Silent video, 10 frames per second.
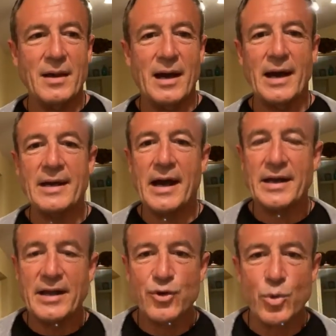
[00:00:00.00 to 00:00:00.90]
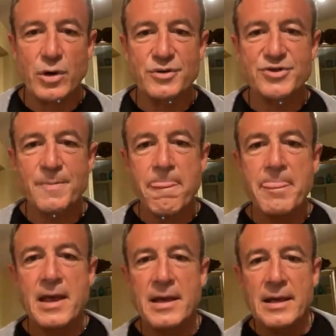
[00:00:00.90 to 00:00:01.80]
Uh, in, in other words,
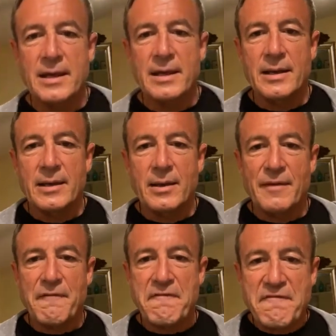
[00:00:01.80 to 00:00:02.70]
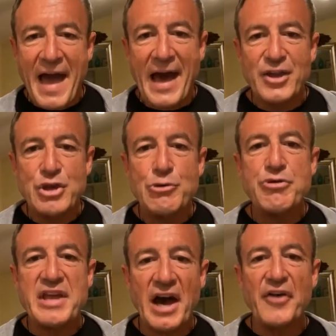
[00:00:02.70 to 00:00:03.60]
value
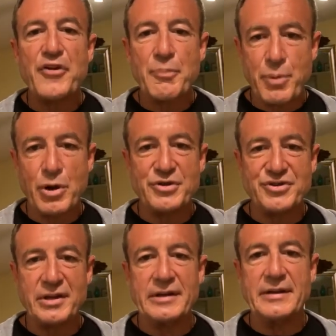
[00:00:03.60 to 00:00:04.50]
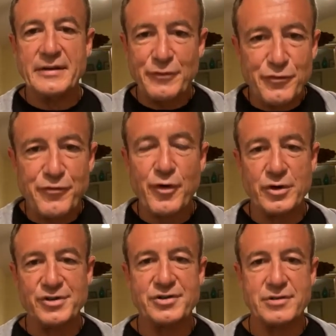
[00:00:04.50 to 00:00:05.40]
the other person
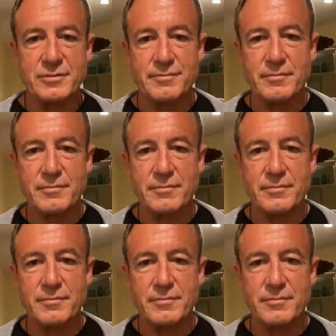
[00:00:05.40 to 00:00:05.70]
first.